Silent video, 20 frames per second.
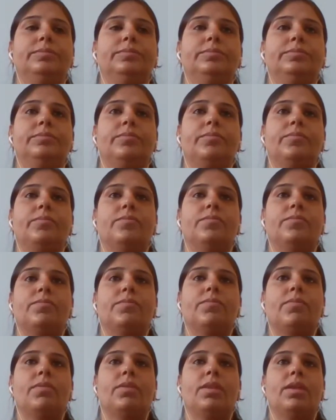
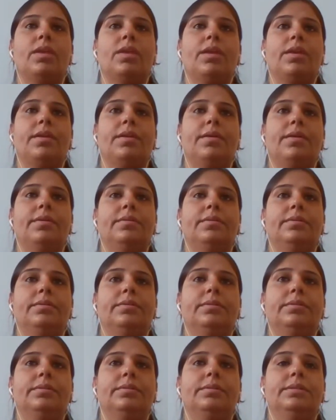
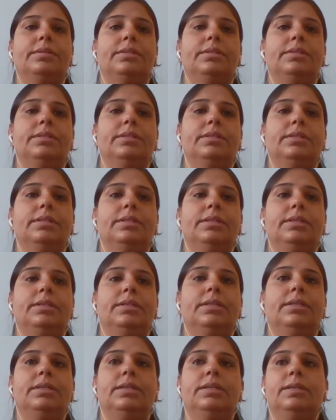
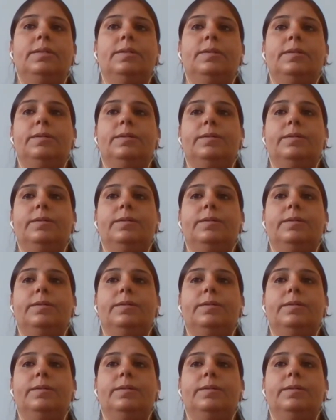No one is speaking in this clip.